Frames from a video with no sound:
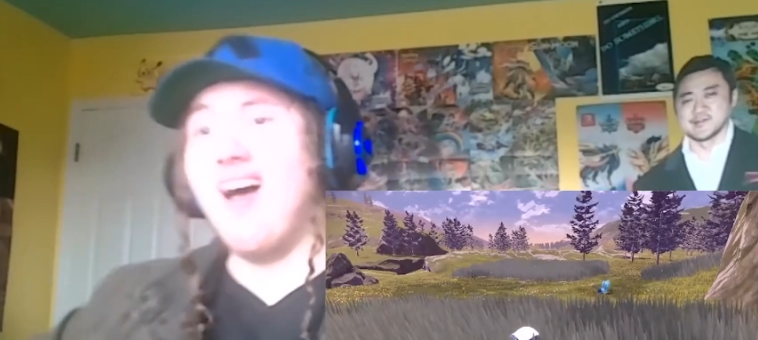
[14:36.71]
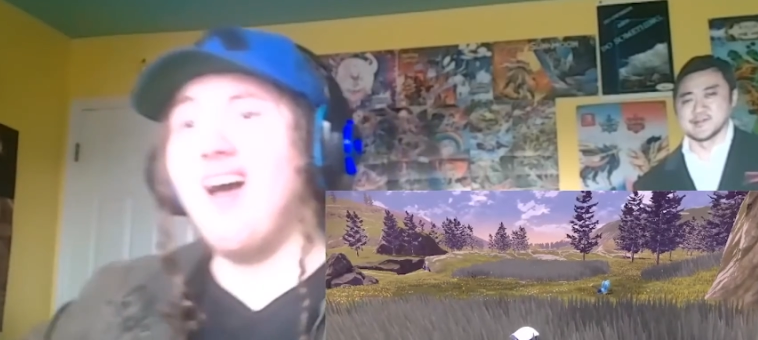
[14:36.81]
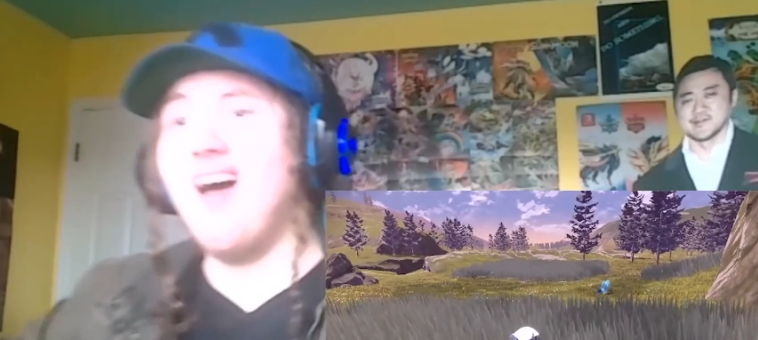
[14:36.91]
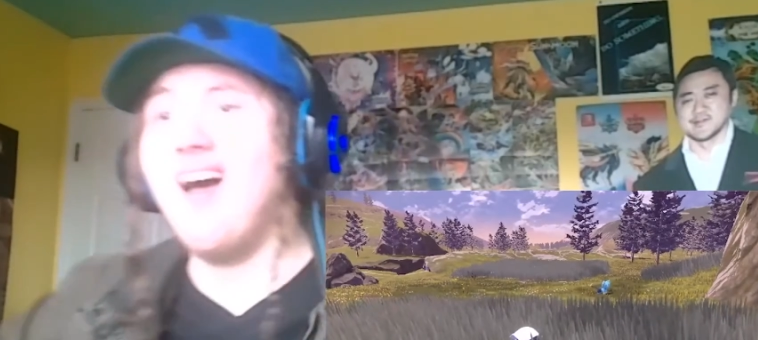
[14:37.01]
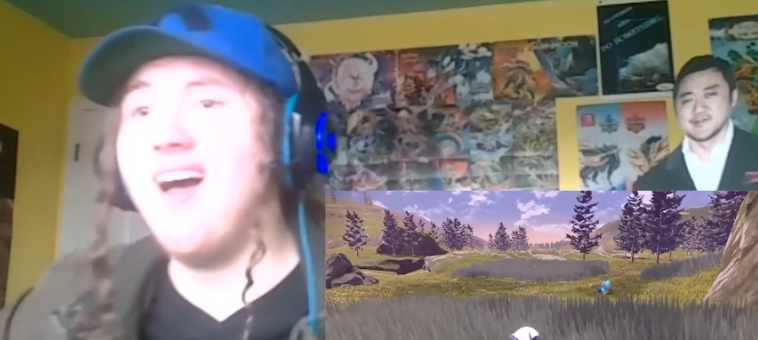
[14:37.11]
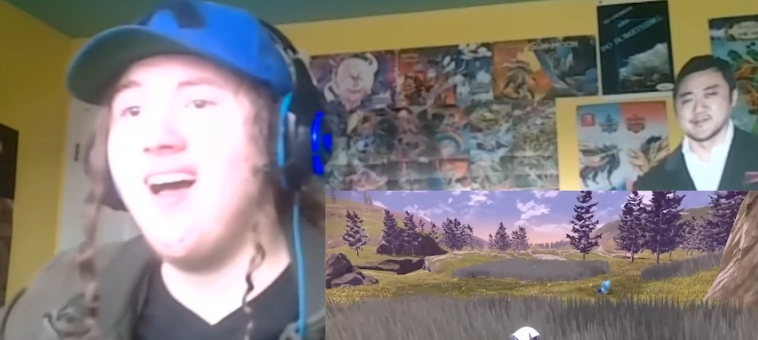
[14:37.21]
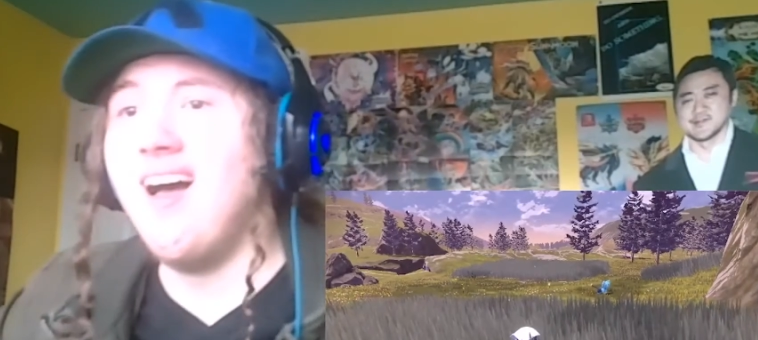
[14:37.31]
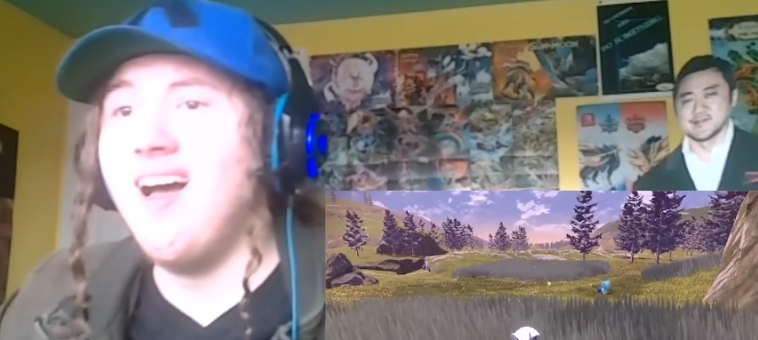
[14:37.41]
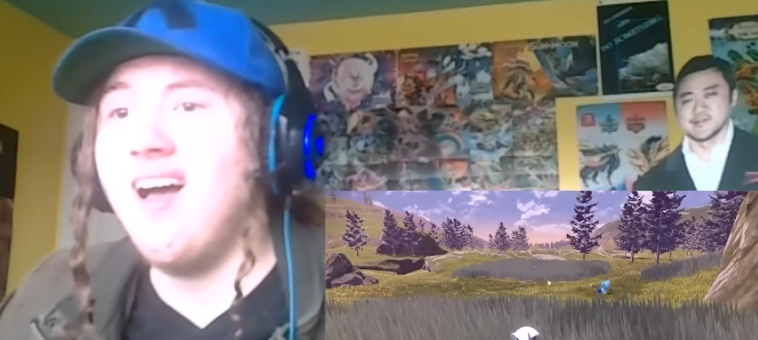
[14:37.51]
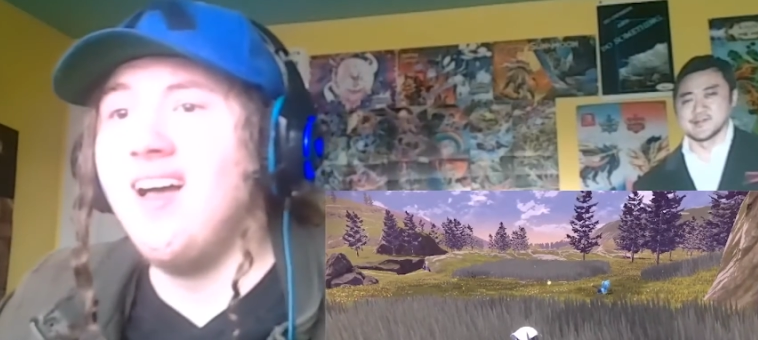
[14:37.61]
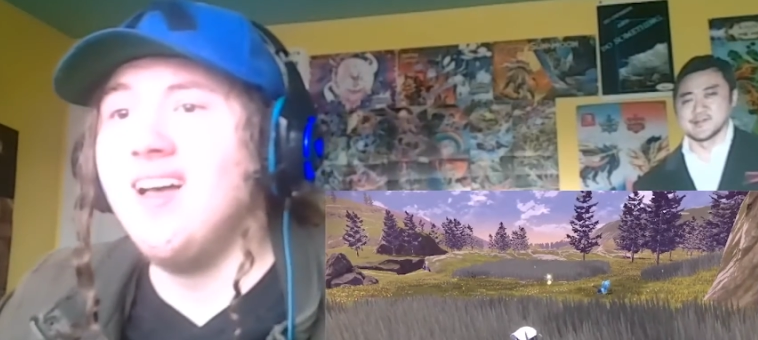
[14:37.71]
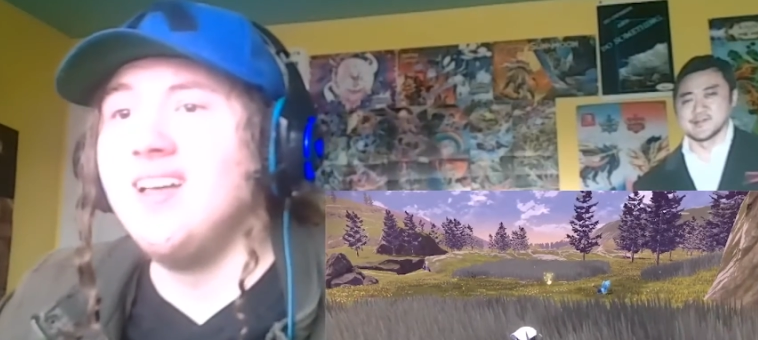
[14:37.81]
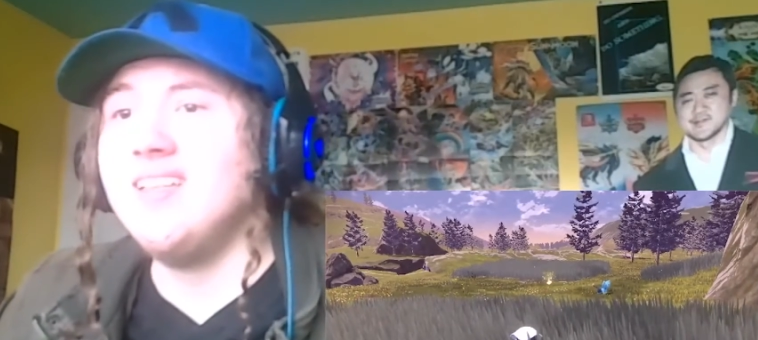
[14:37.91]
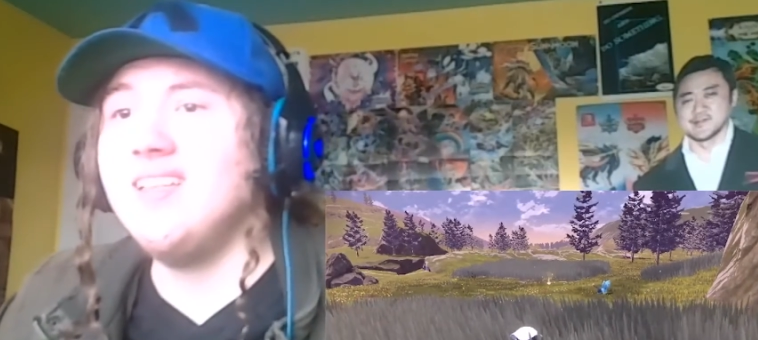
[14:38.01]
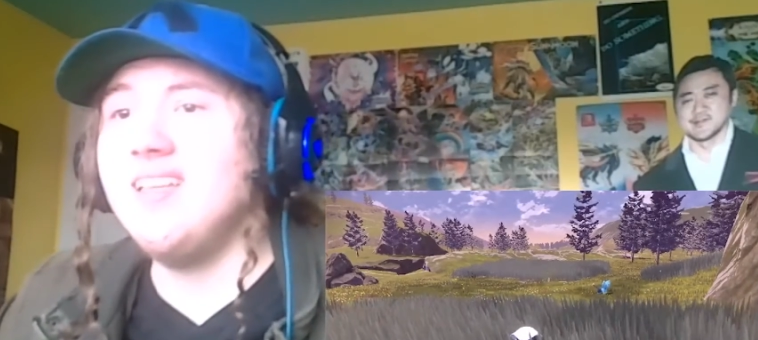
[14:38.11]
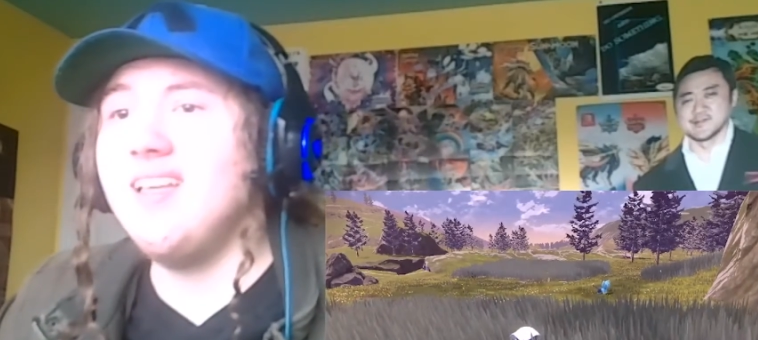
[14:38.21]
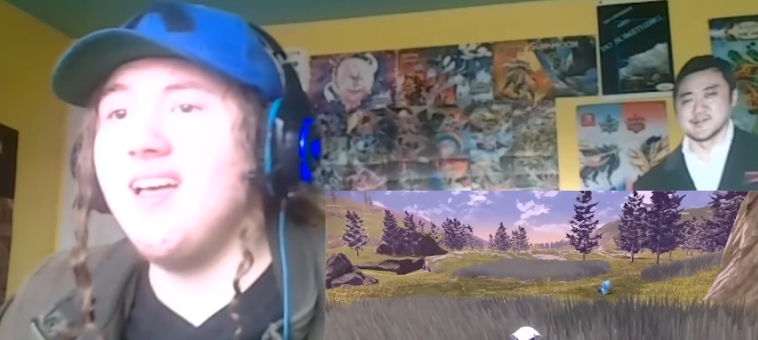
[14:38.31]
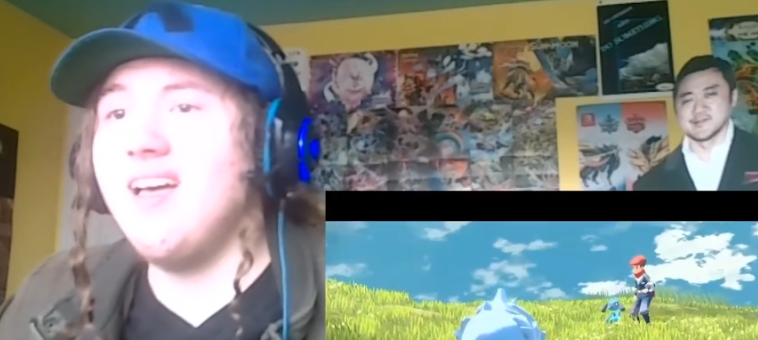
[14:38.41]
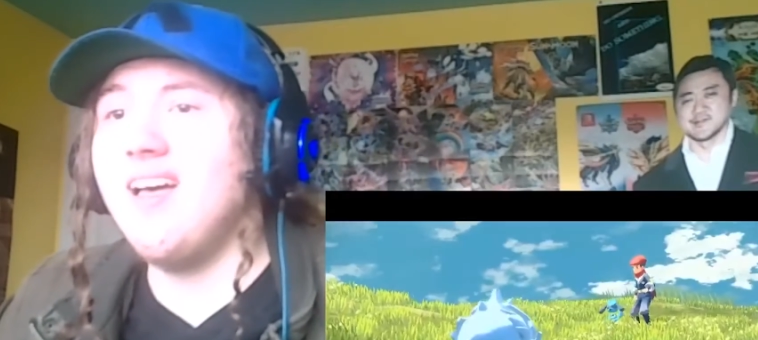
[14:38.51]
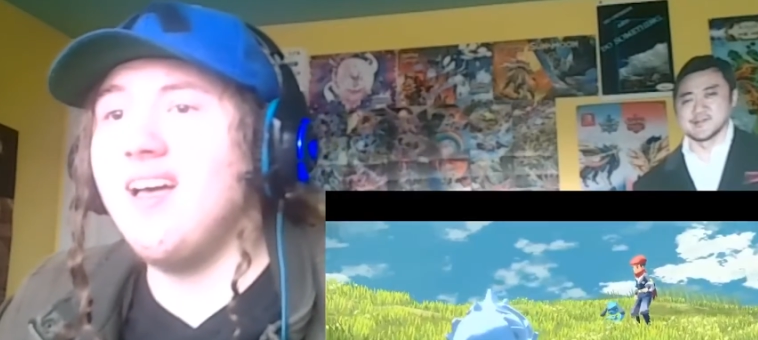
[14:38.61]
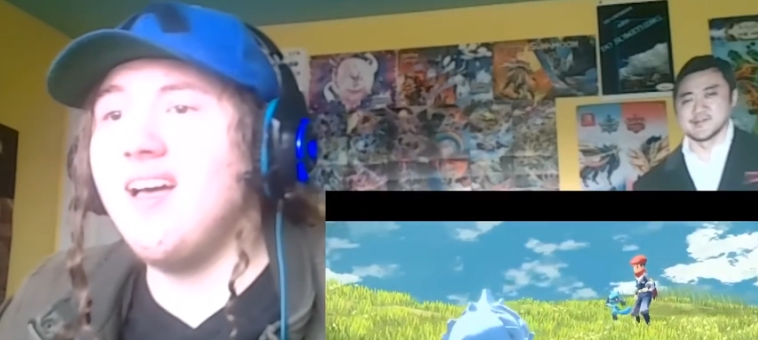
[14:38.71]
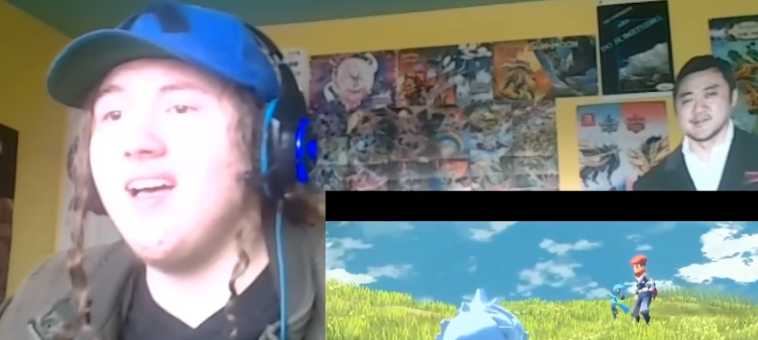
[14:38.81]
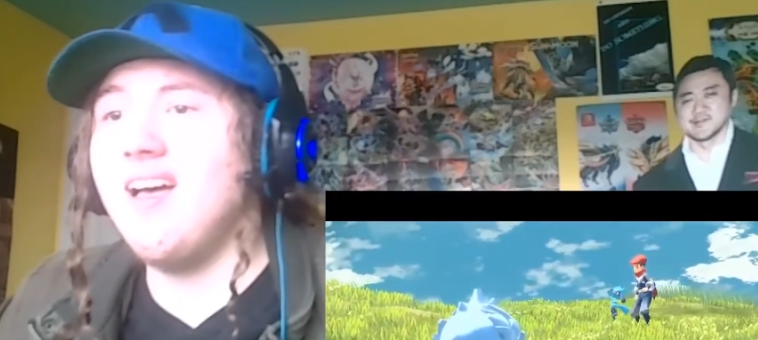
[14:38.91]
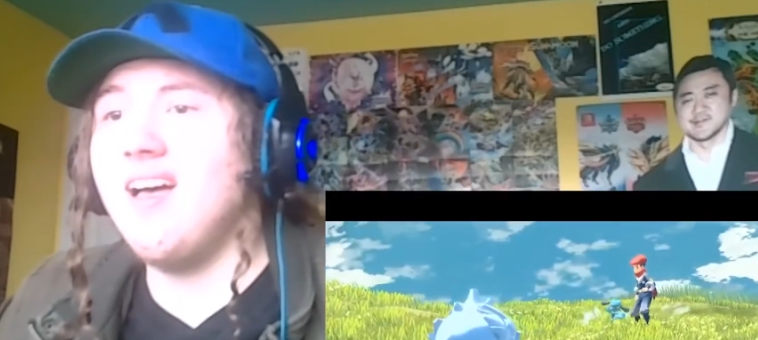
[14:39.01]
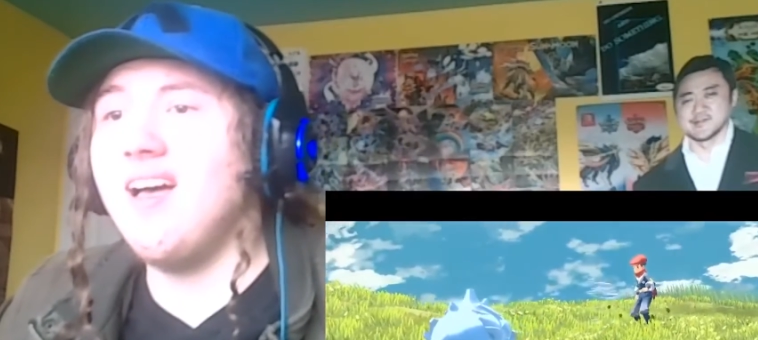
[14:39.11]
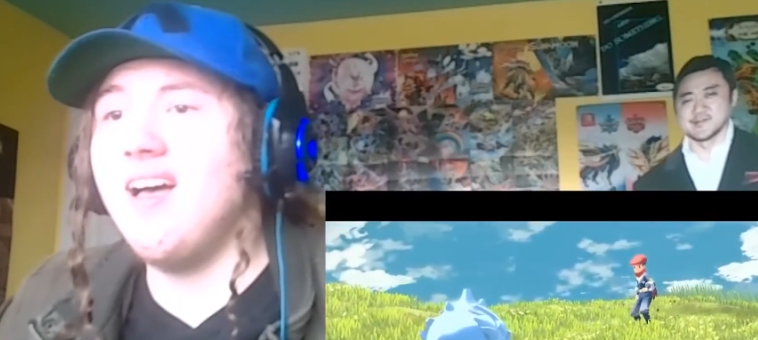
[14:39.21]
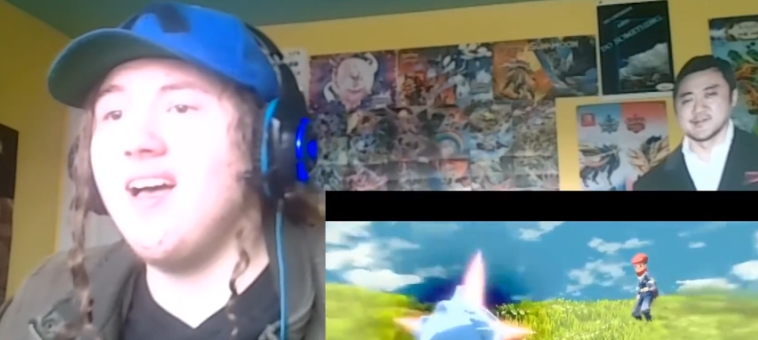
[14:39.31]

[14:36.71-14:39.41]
(no one is talking)